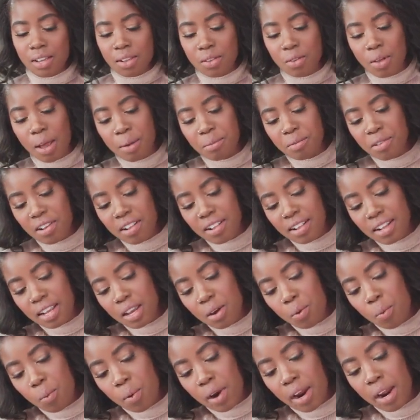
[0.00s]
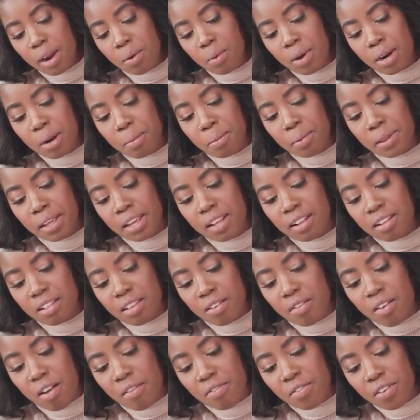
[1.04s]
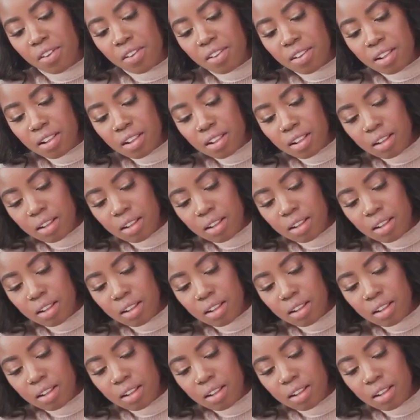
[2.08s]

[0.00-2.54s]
So I'm just seeing where I wanna place the ruffles.